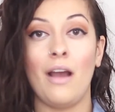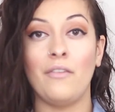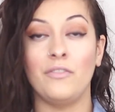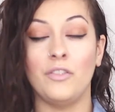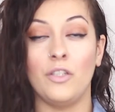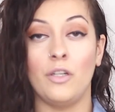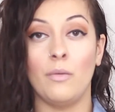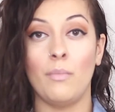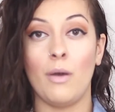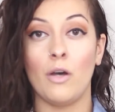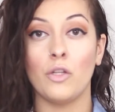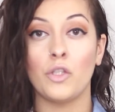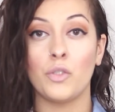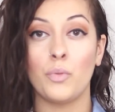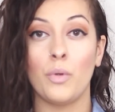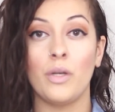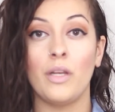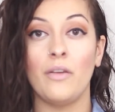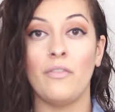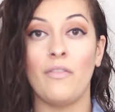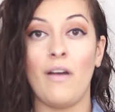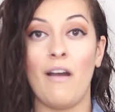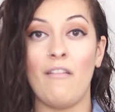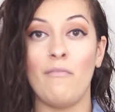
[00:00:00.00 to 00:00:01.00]
after about
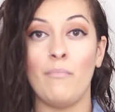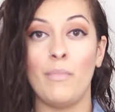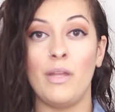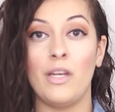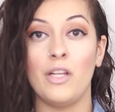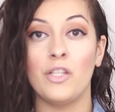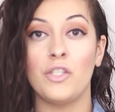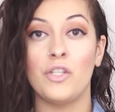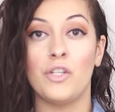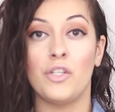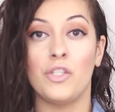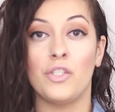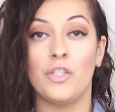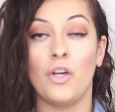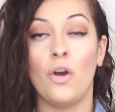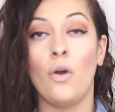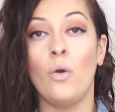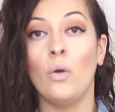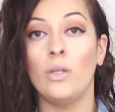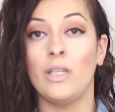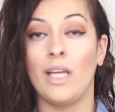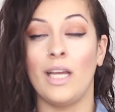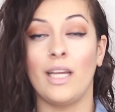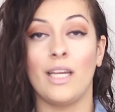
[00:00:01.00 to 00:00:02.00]
25 minutes or
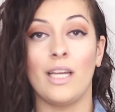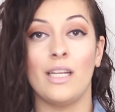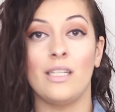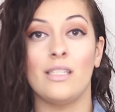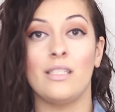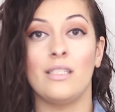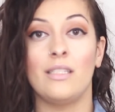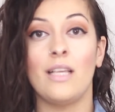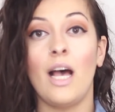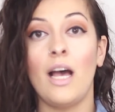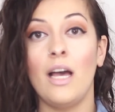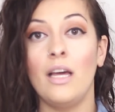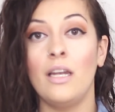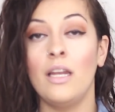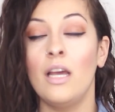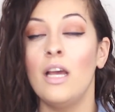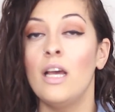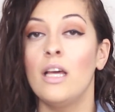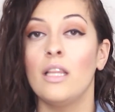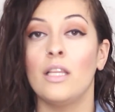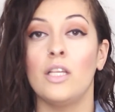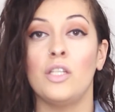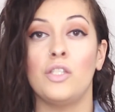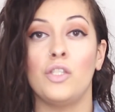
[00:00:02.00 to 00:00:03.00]
so. Like I said,
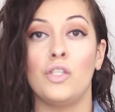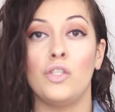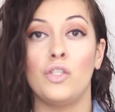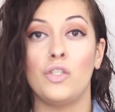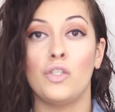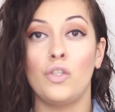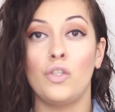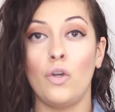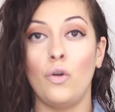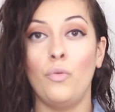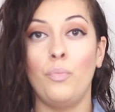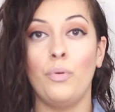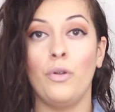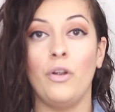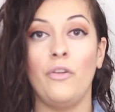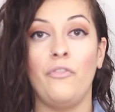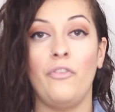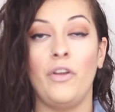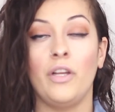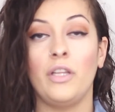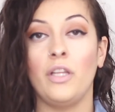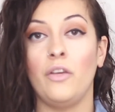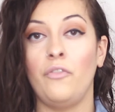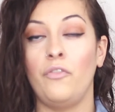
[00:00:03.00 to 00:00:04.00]
this is so
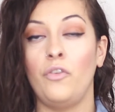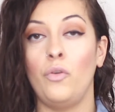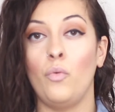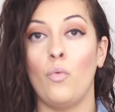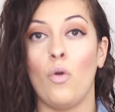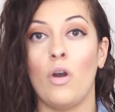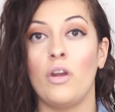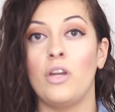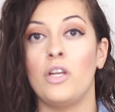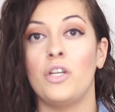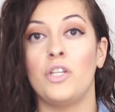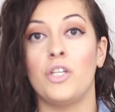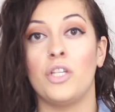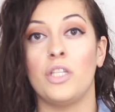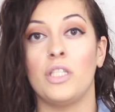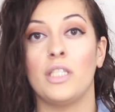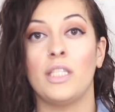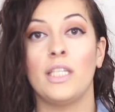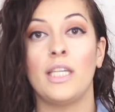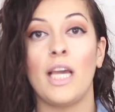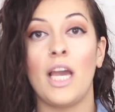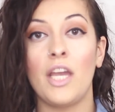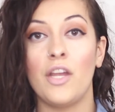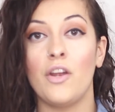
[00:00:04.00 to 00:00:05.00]
perfect if you want to
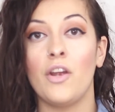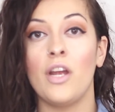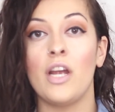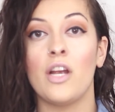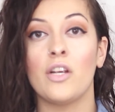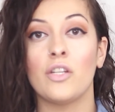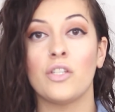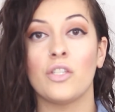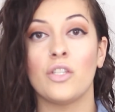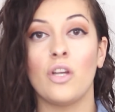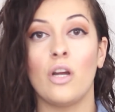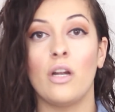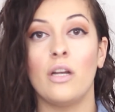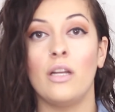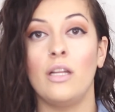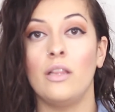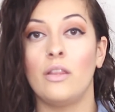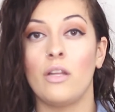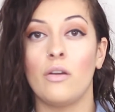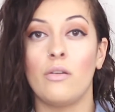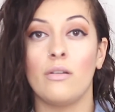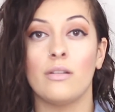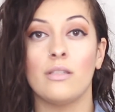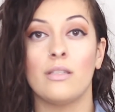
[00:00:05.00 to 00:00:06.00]
just get your hair started,
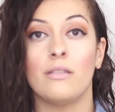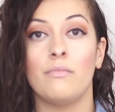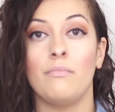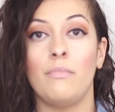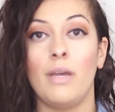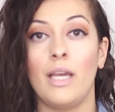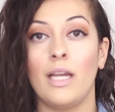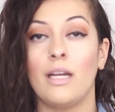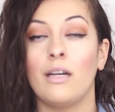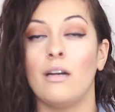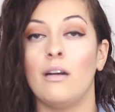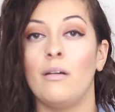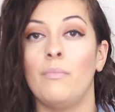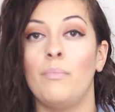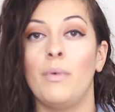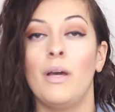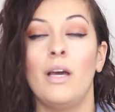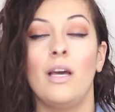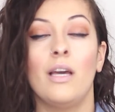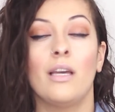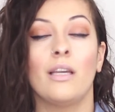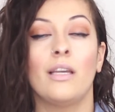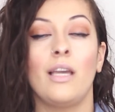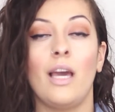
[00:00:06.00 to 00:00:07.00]
throw on some makeup,
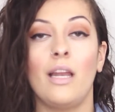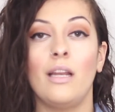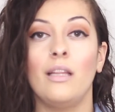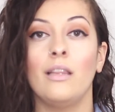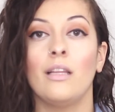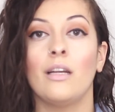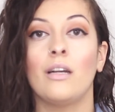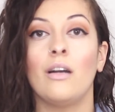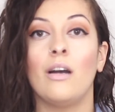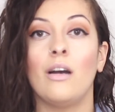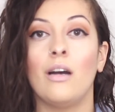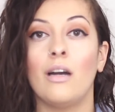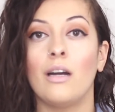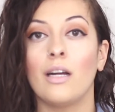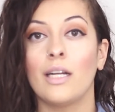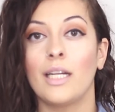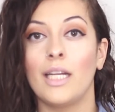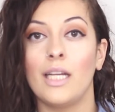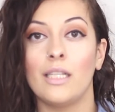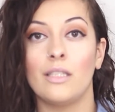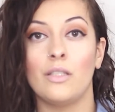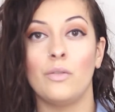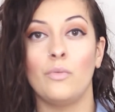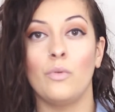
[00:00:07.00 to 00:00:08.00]
get in the car,
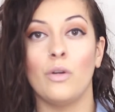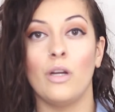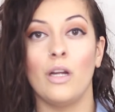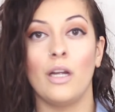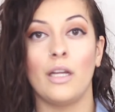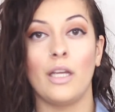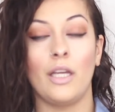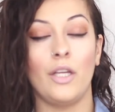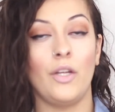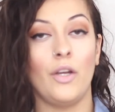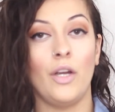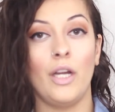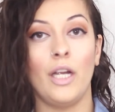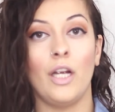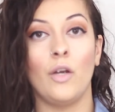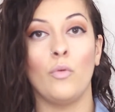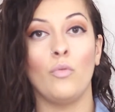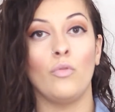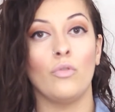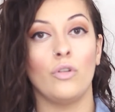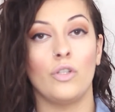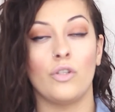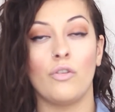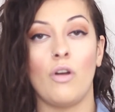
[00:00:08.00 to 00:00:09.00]
get to work. Your hair
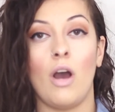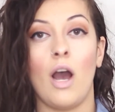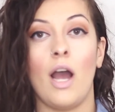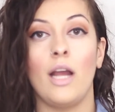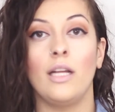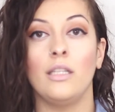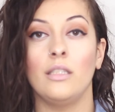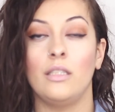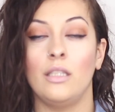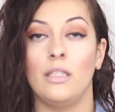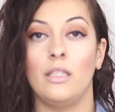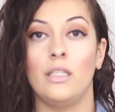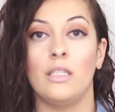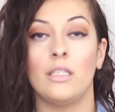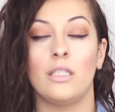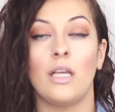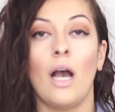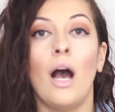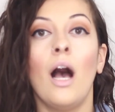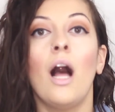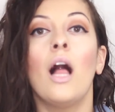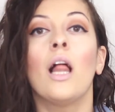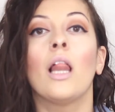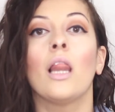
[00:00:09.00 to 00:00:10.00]
will dry into this
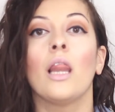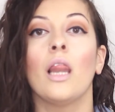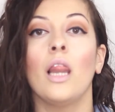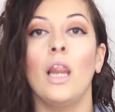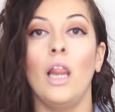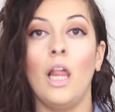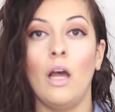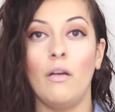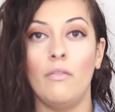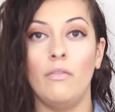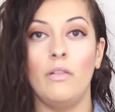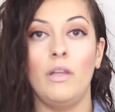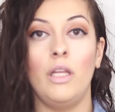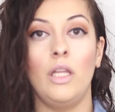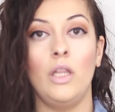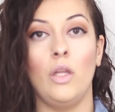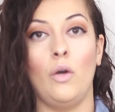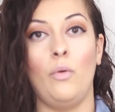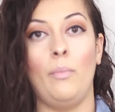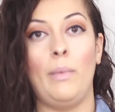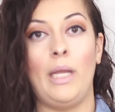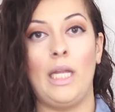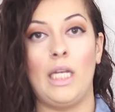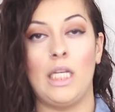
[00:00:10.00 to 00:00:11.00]
lovely
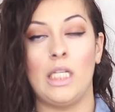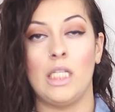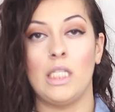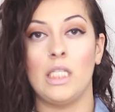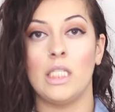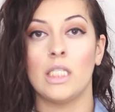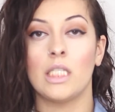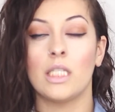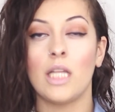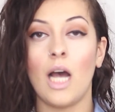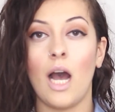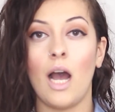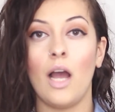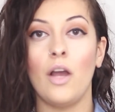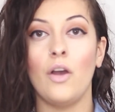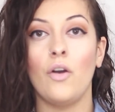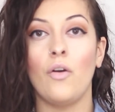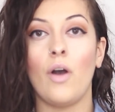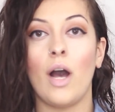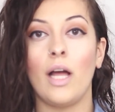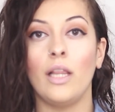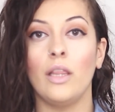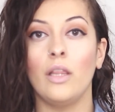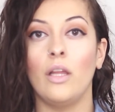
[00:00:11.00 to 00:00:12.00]
low maintenance style.
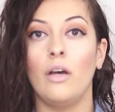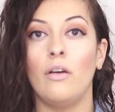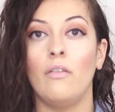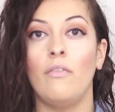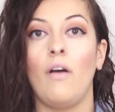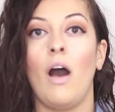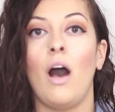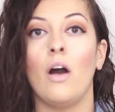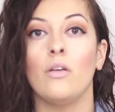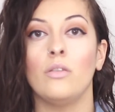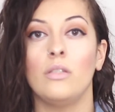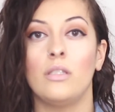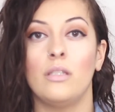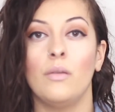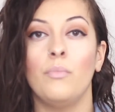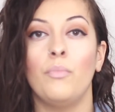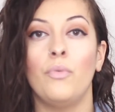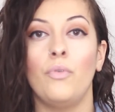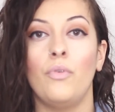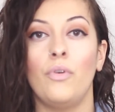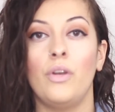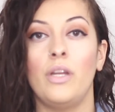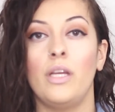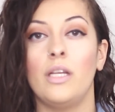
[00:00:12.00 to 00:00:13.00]
I love how
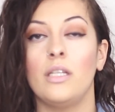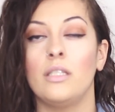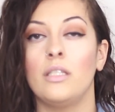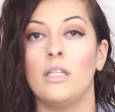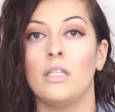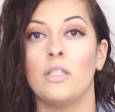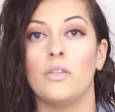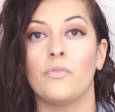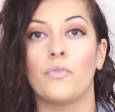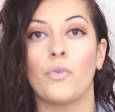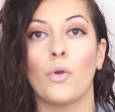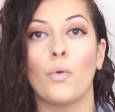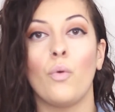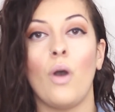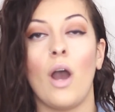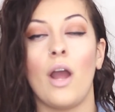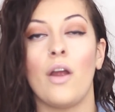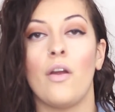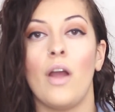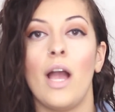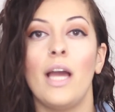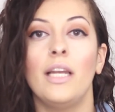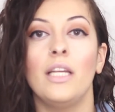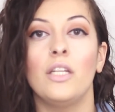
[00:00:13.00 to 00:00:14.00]
simple it is, doesn't
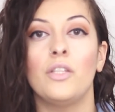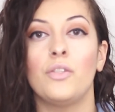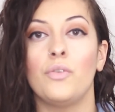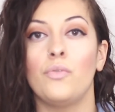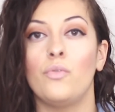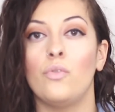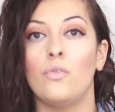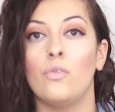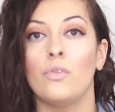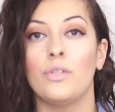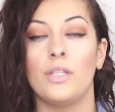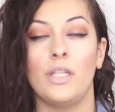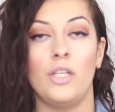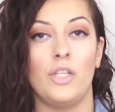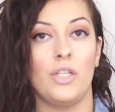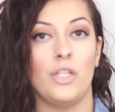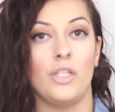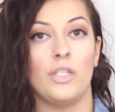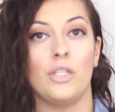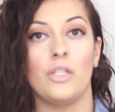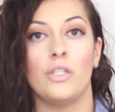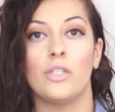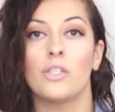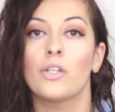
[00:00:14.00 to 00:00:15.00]
require any tools.
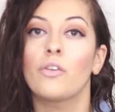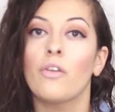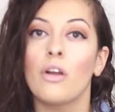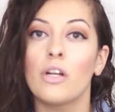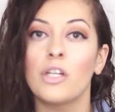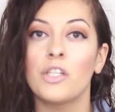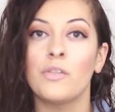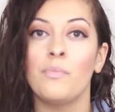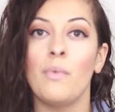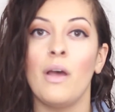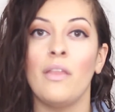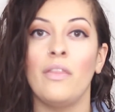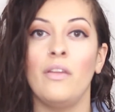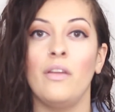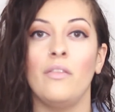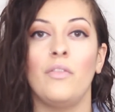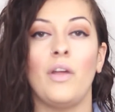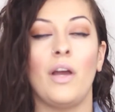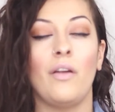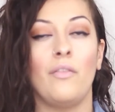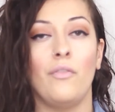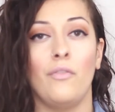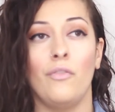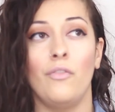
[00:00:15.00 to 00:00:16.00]
just a scrunch method
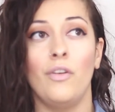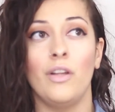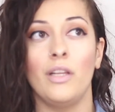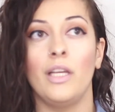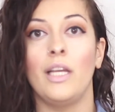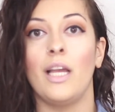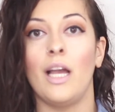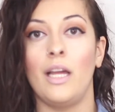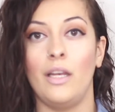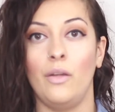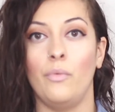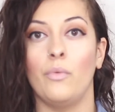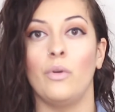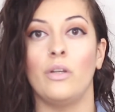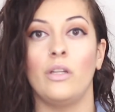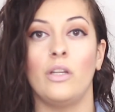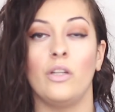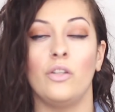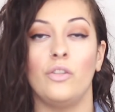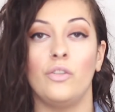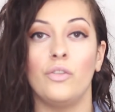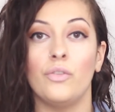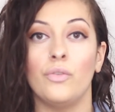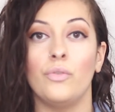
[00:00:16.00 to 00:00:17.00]
that really anyone
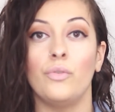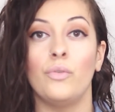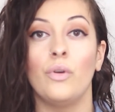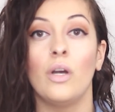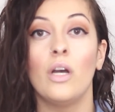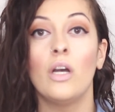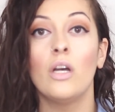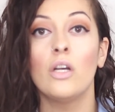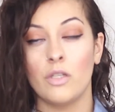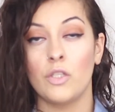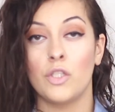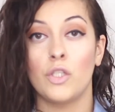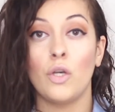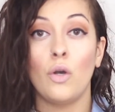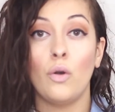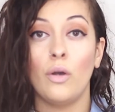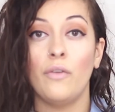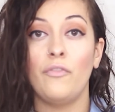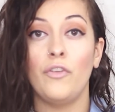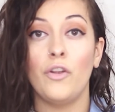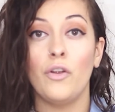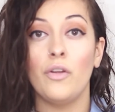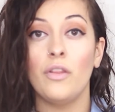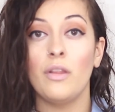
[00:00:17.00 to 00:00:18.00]
can do. So
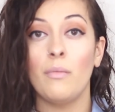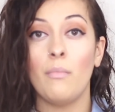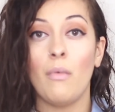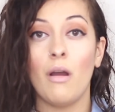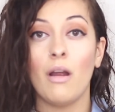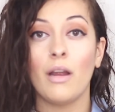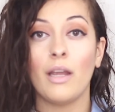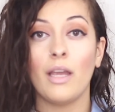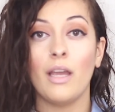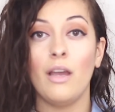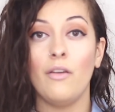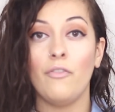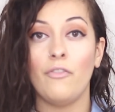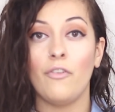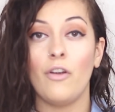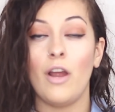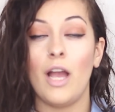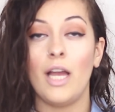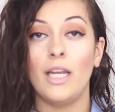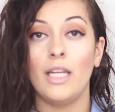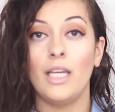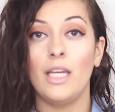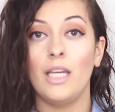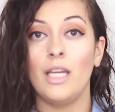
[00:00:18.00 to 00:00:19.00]
if you're in the market for
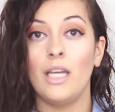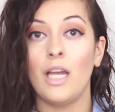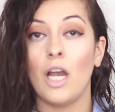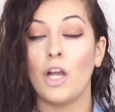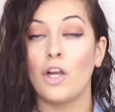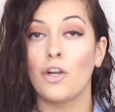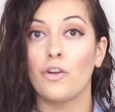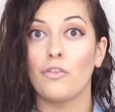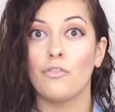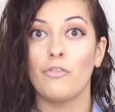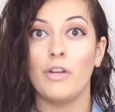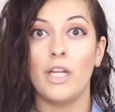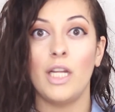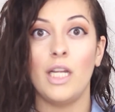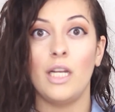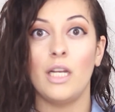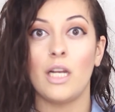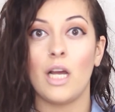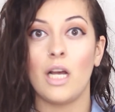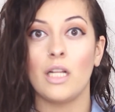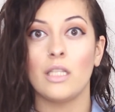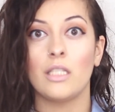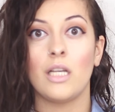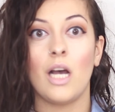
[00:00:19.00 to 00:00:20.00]
any green
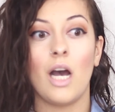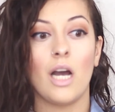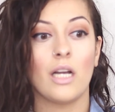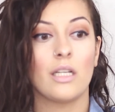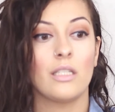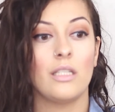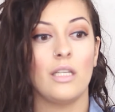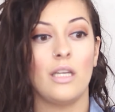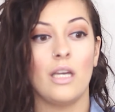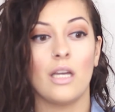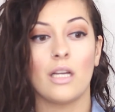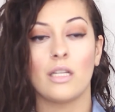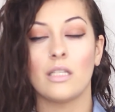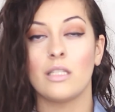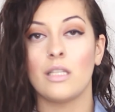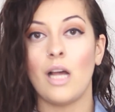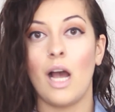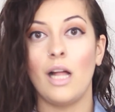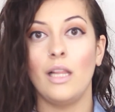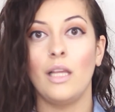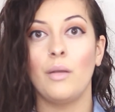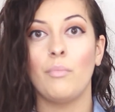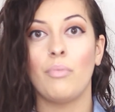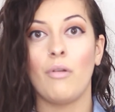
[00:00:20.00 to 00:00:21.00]
non-toxic
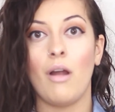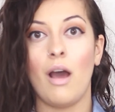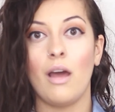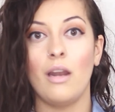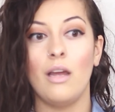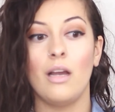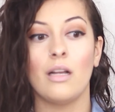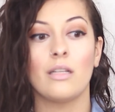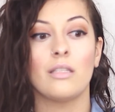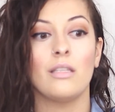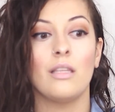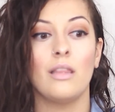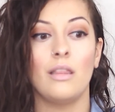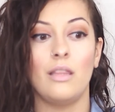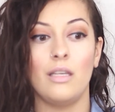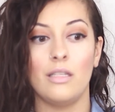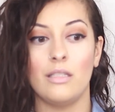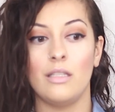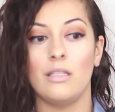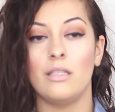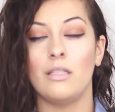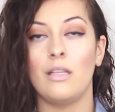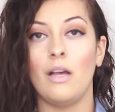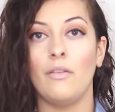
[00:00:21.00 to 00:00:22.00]
styling products,
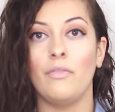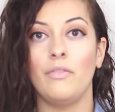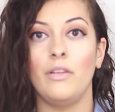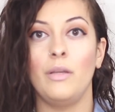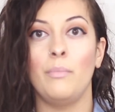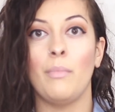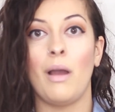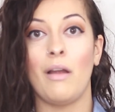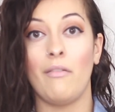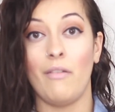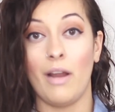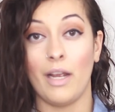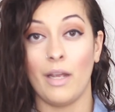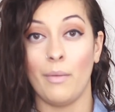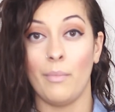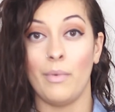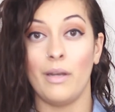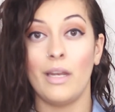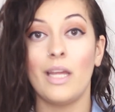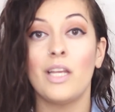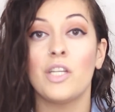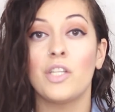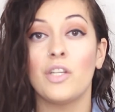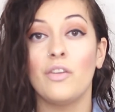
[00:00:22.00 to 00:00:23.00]
this is definitely my
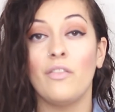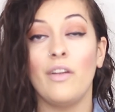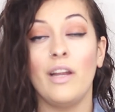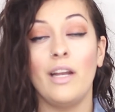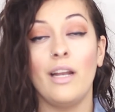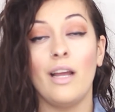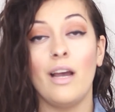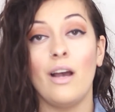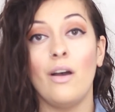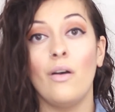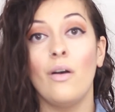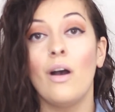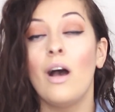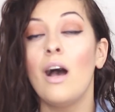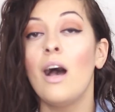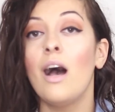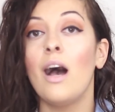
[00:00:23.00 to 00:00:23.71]
recommendation right now.